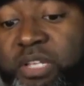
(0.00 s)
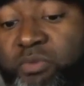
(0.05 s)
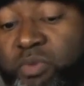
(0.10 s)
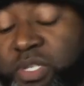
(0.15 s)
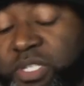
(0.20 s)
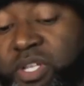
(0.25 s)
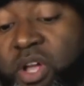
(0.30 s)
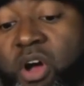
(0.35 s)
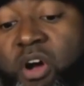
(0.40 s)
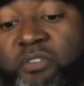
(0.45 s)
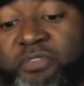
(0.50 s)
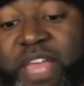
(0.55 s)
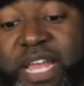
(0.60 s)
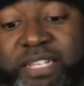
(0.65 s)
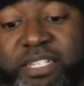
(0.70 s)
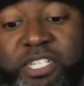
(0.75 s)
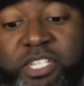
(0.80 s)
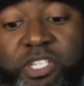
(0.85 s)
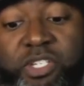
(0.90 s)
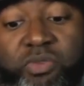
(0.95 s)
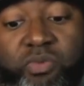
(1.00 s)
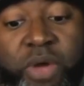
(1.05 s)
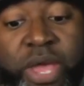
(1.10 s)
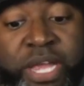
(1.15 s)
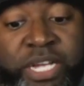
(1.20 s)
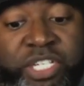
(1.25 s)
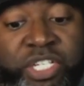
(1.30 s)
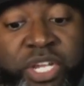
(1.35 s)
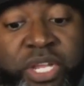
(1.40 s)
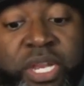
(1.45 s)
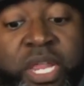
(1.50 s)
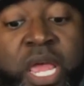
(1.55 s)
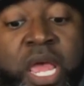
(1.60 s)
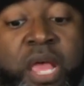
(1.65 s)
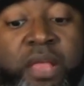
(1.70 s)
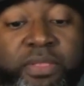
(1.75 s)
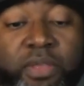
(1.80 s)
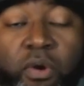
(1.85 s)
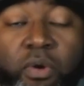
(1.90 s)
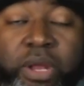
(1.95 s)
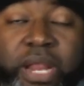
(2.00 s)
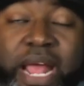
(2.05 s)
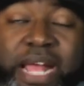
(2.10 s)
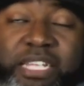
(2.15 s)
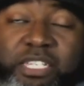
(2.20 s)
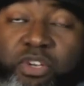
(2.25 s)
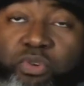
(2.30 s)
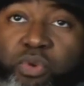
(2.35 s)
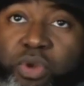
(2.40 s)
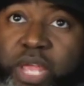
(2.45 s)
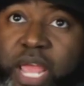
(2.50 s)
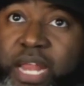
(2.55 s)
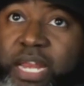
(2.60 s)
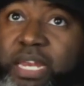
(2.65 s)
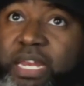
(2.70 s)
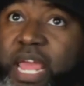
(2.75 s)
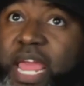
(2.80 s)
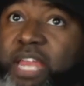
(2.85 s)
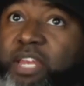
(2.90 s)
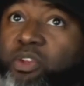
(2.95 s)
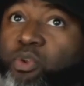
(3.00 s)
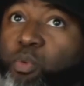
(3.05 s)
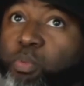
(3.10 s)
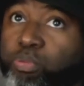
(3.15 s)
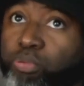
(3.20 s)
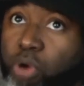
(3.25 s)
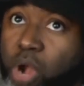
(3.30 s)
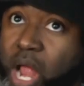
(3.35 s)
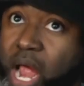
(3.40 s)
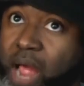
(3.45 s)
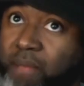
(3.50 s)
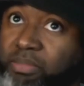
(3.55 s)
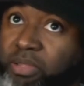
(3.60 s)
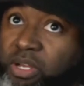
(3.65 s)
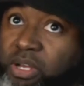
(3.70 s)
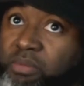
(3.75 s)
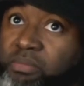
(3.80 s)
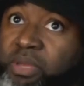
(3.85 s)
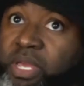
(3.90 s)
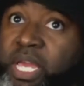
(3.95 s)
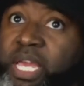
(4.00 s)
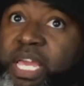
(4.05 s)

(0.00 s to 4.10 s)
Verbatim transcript: resolve that situation though it has created a new problem